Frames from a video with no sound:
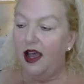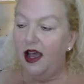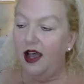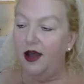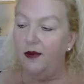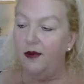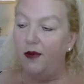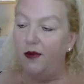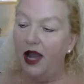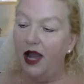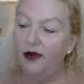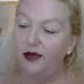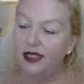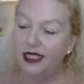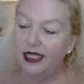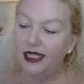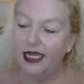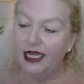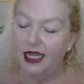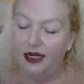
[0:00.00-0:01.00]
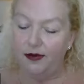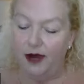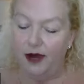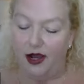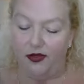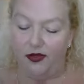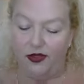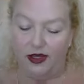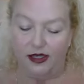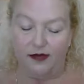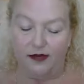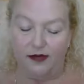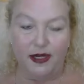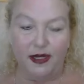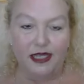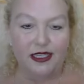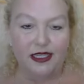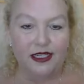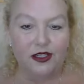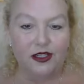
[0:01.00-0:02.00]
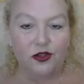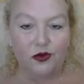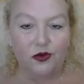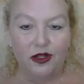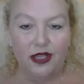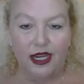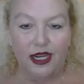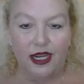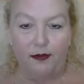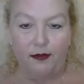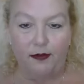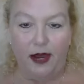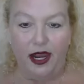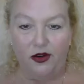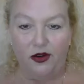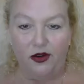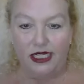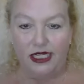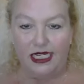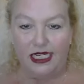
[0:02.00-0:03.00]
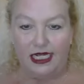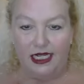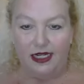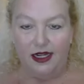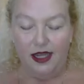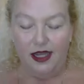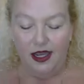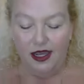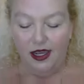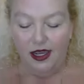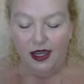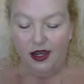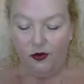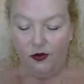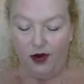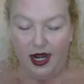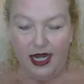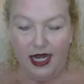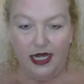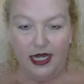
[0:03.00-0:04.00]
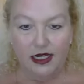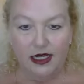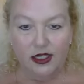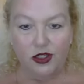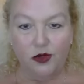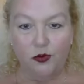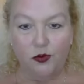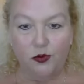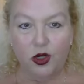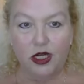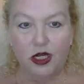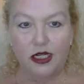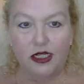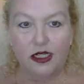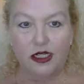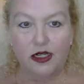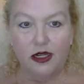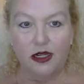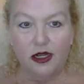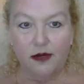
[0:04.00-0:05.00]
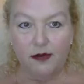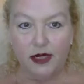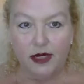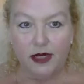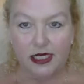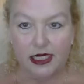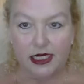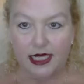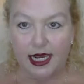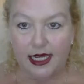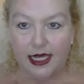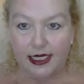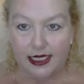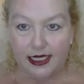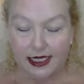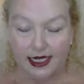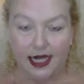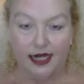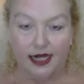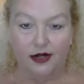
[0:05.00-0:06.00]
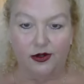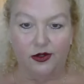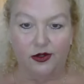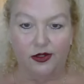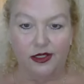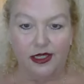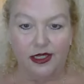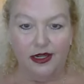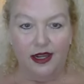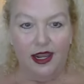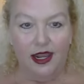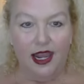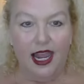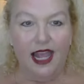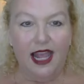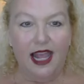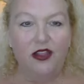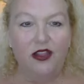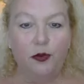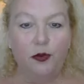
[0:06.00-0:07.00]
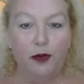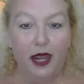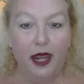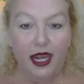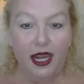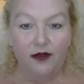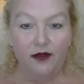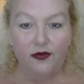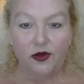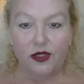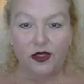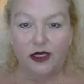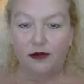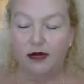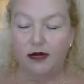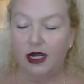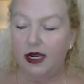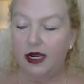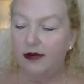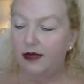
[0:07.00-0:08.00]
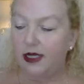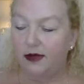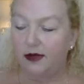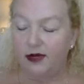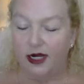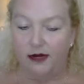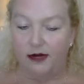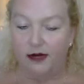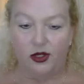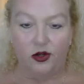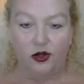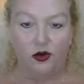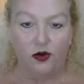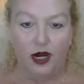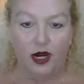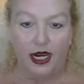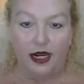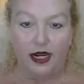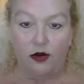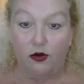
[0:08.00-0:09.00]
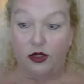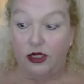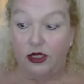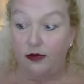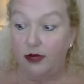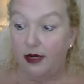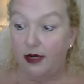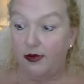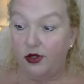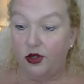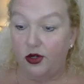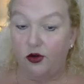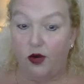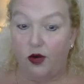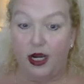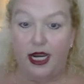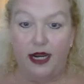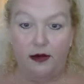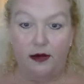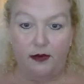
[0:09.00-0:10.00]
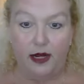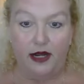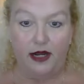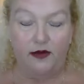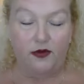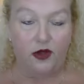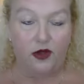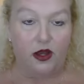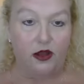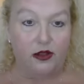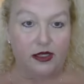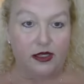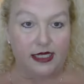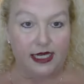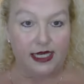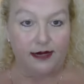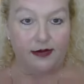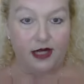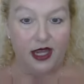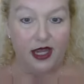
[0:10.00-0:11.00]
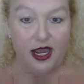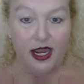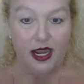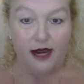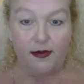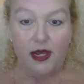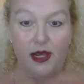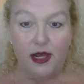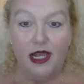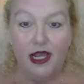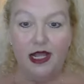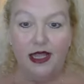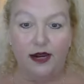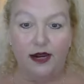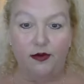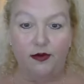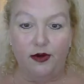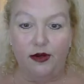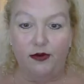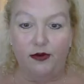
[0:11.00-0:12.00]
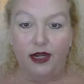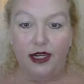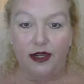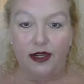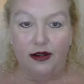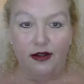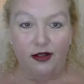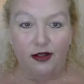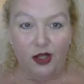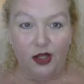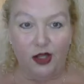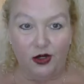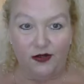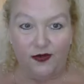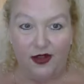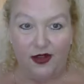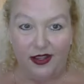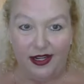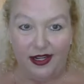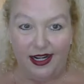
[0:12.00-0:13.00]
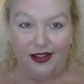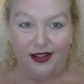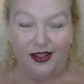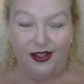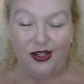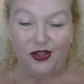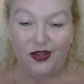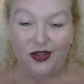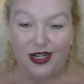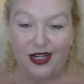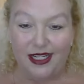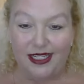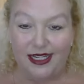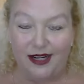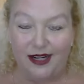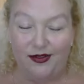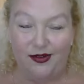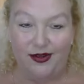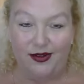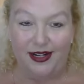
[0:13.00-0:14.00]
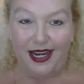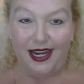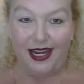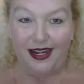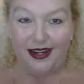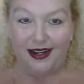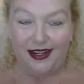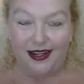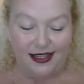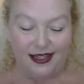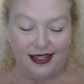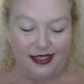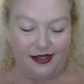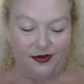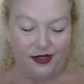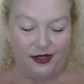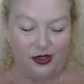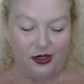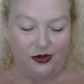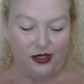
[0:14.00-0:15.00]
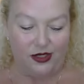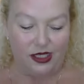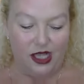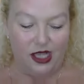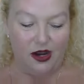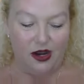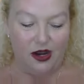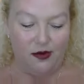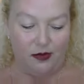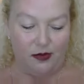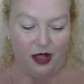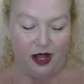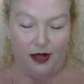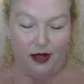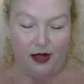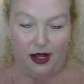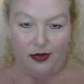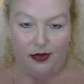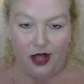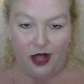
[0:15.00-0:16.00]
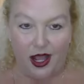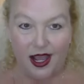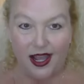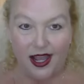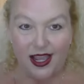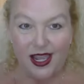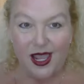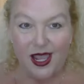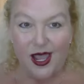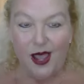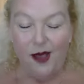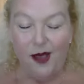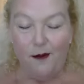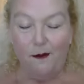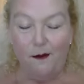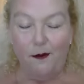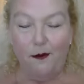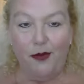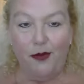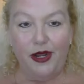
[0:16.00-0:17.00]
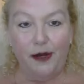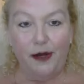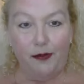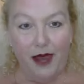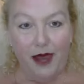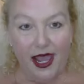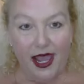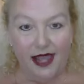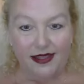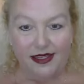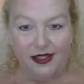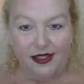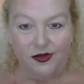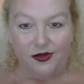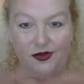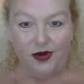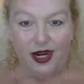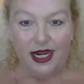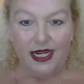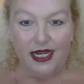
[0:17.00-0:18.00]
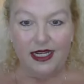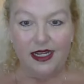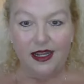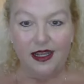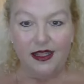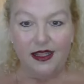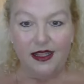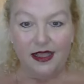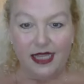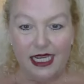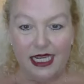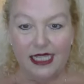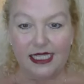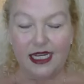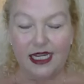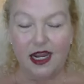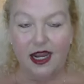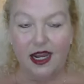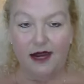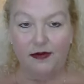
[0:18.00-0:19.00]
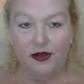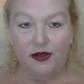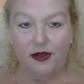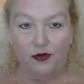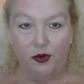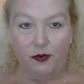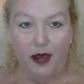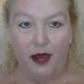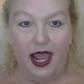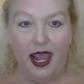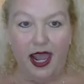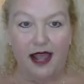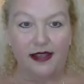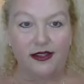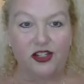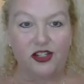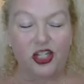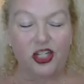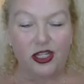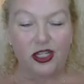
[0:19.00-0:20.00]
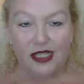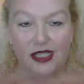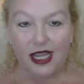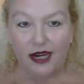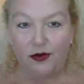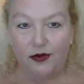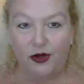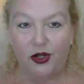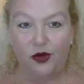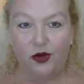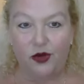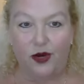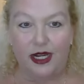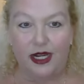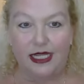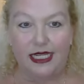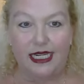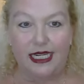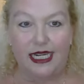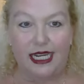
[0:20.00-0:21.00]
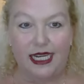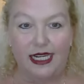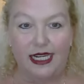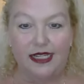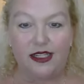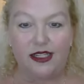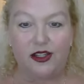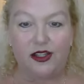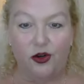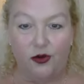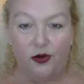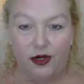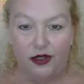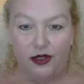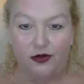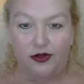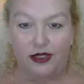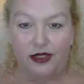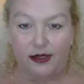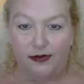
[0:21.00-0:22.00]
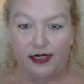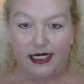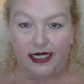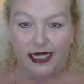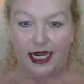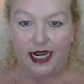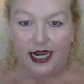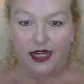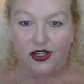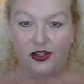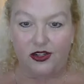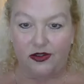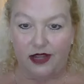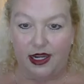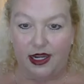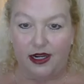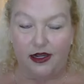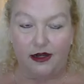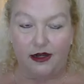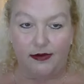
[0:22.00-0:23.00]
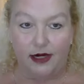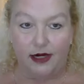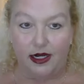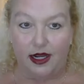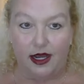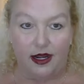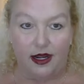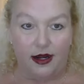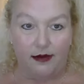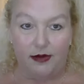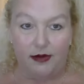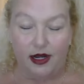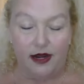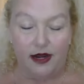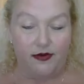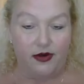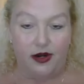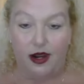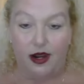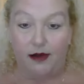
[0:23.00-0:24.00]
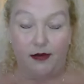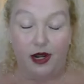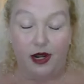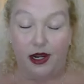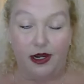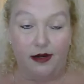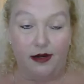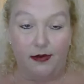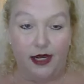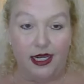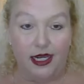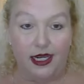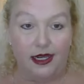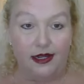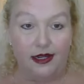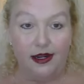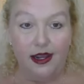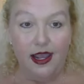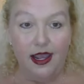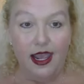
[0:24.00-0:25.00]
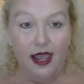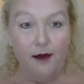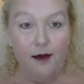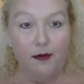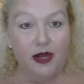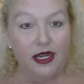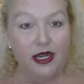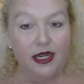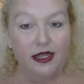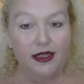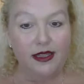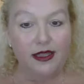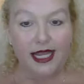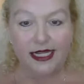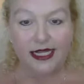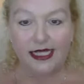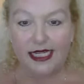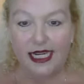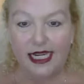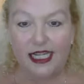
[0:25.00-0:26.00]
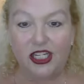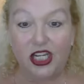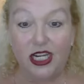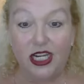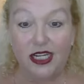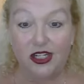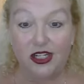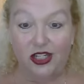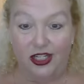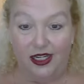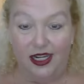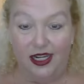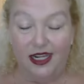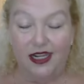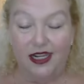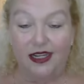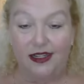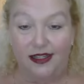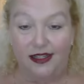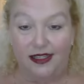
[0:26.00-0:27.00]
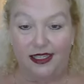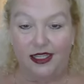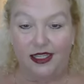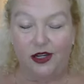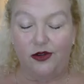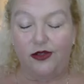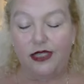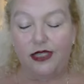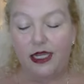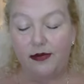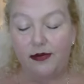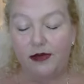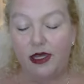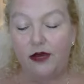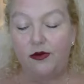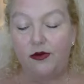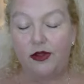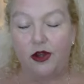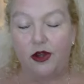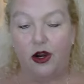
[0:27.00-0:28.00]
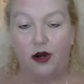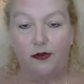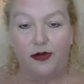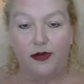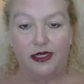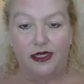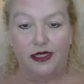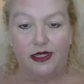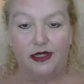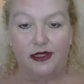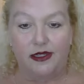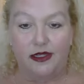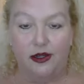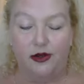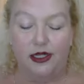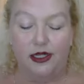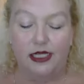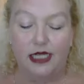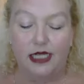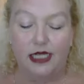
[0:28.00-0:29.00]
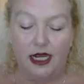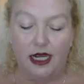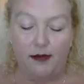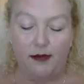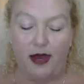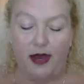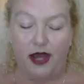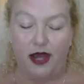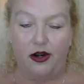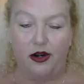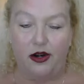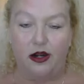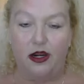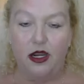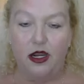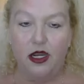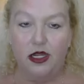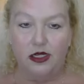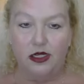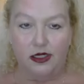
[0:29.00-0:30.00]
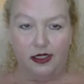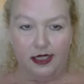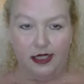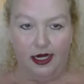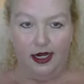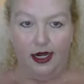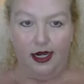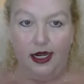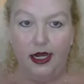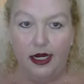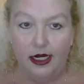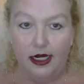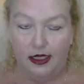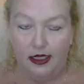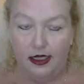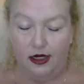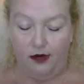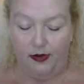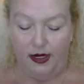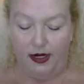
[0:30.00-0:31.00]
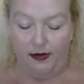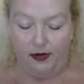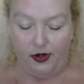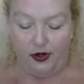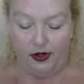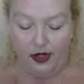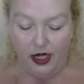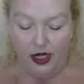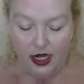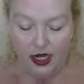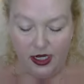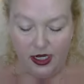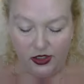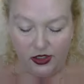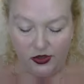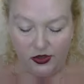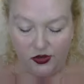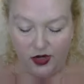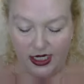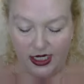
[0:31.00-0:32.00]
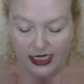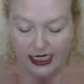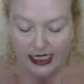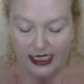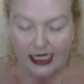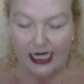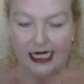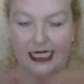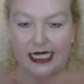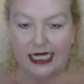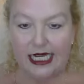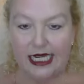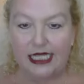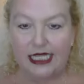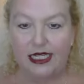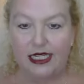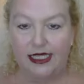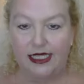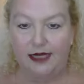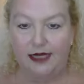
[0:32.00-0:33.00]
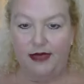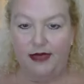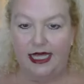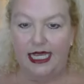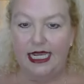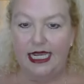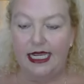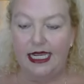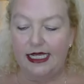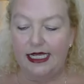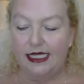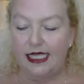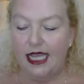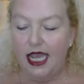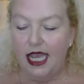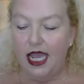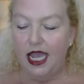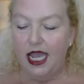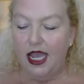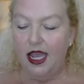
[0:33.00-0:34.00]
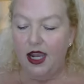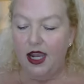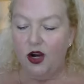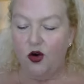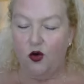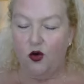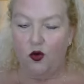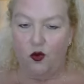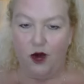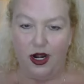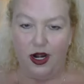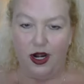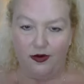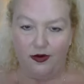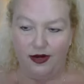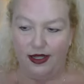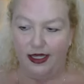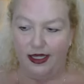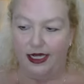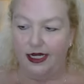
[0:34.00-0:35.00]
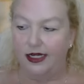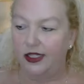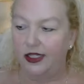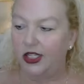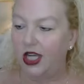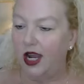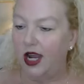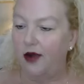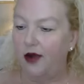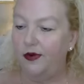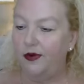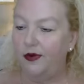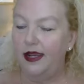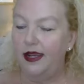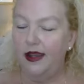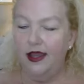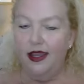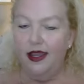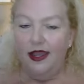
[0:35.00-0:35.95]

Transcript: um, I was thinking about this because it's sort of like parenting, right? So, mortgage business has cycles and they're painful sometimes. Sometimes they're great, or sometimes they're great and painful all at the same time. Like when we had loans falling out of the trees and everyone hated us because it was too slow, blah, blah, blah. But it passes, right? these times will pass just like when you're raising kids and they're going through some stage and you're like oh my god i'm never i'm not going to make it but that stage end, ends so same thing with our business so it's going to get better just hang in there people so tracey let's get to some things credit related shall we